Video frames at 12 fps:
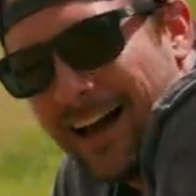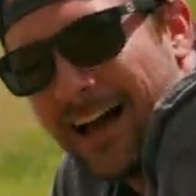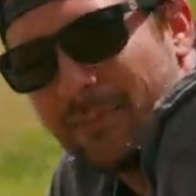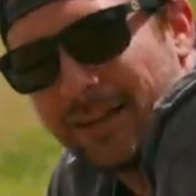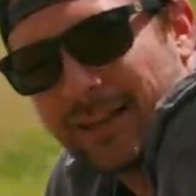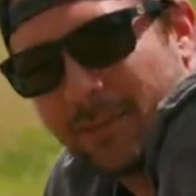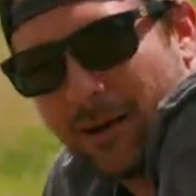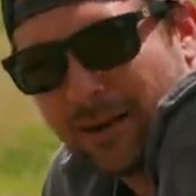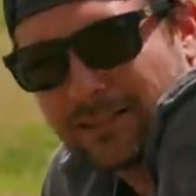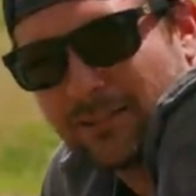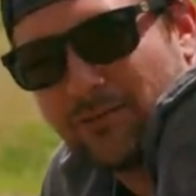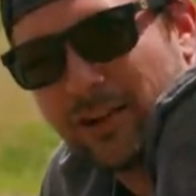I mean, come on,
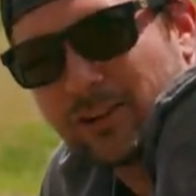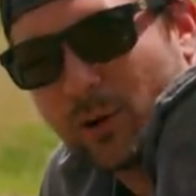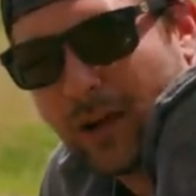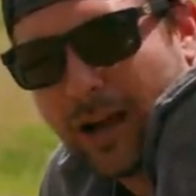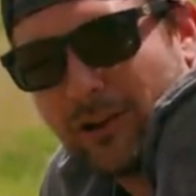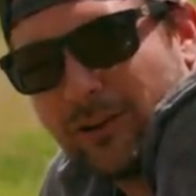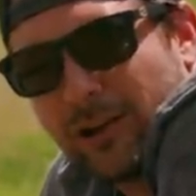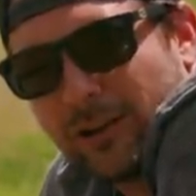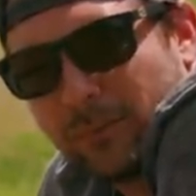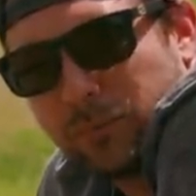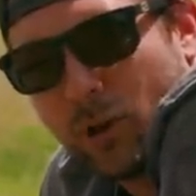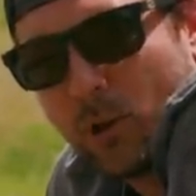it's a fun toy. How are you not
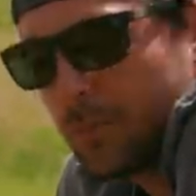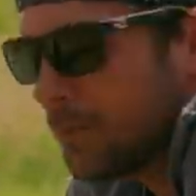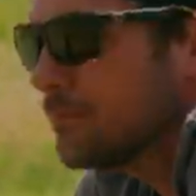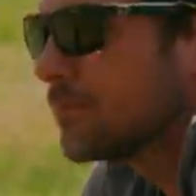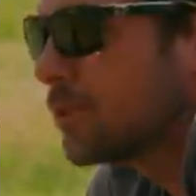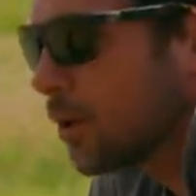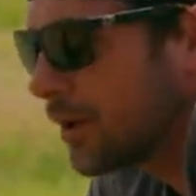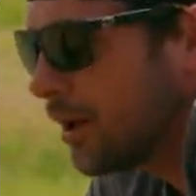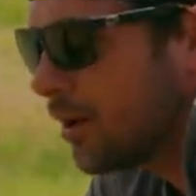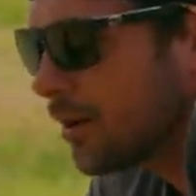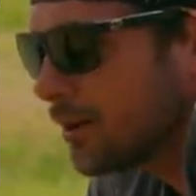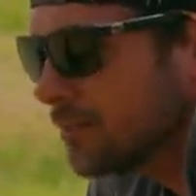gonna blow up a toy
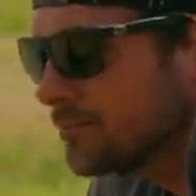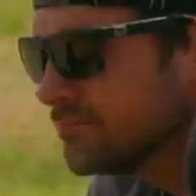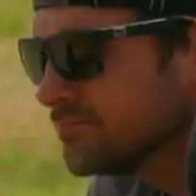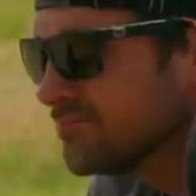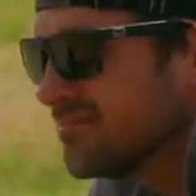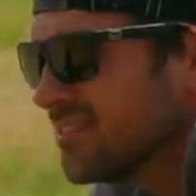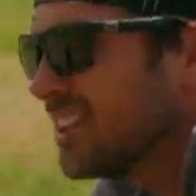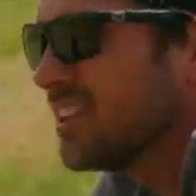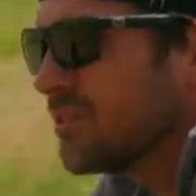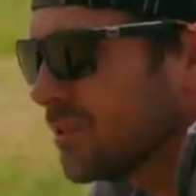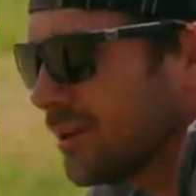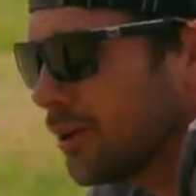car? Didn't
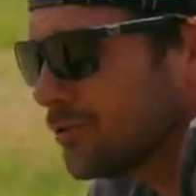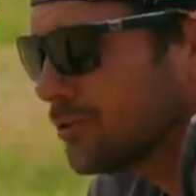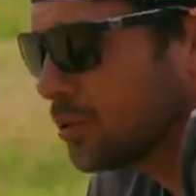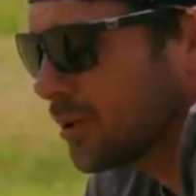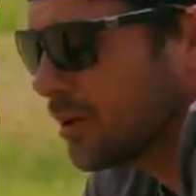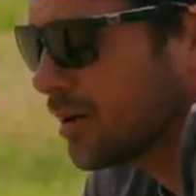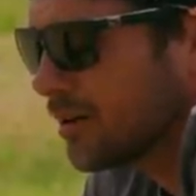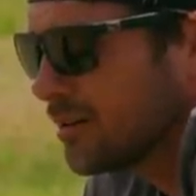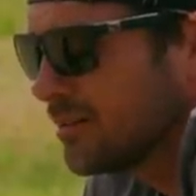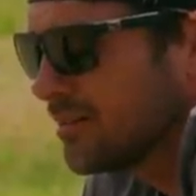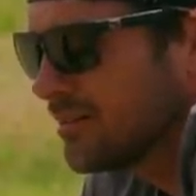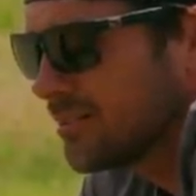even really hurt the toy car.
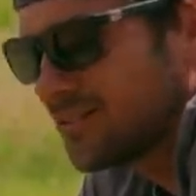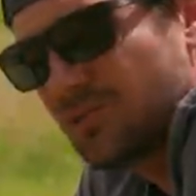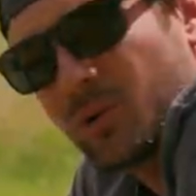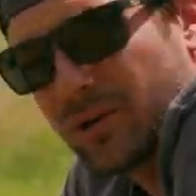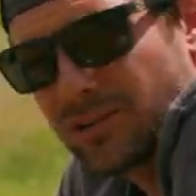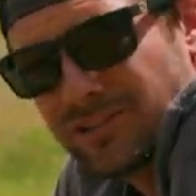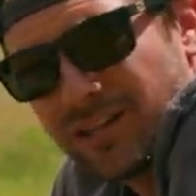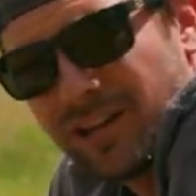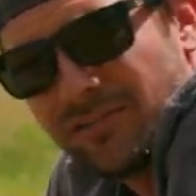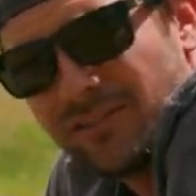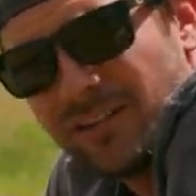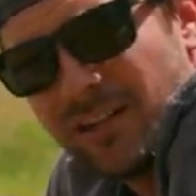Toy car's tough.